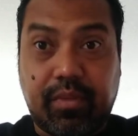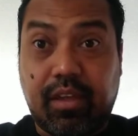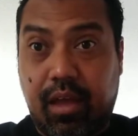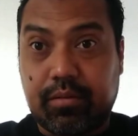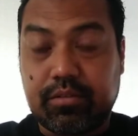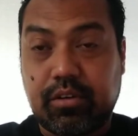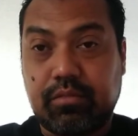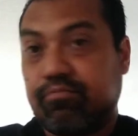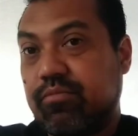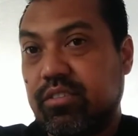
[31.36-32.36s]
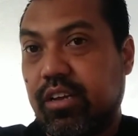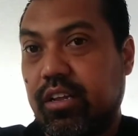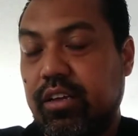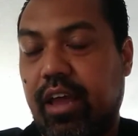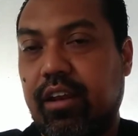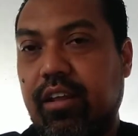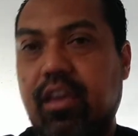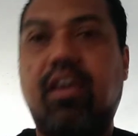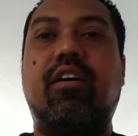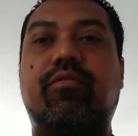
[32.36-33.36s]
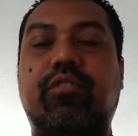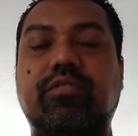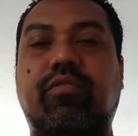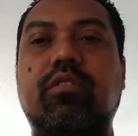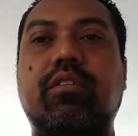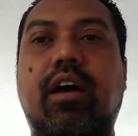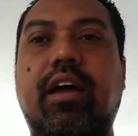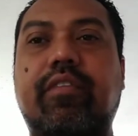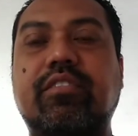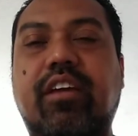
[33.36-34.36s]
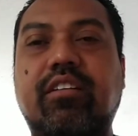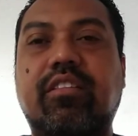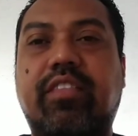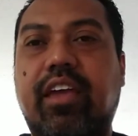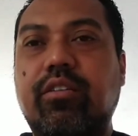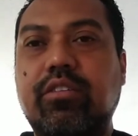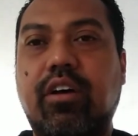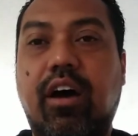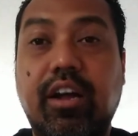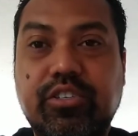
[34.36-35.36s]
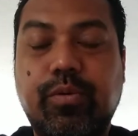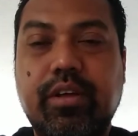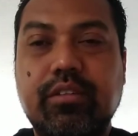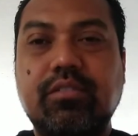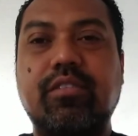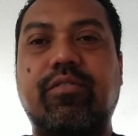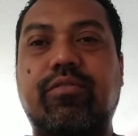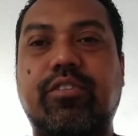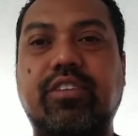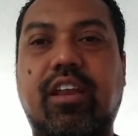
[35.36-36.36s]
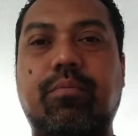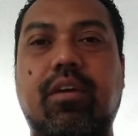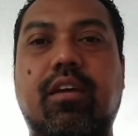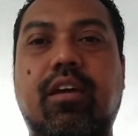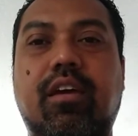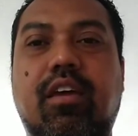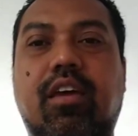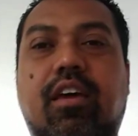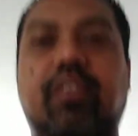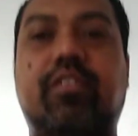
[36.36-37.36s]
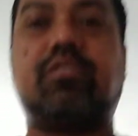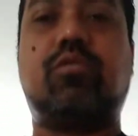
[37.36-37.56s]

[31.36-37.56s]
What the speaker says: Yeah, so take a look at it. First of all, I have to say thank you to the Hodge twins for sending me this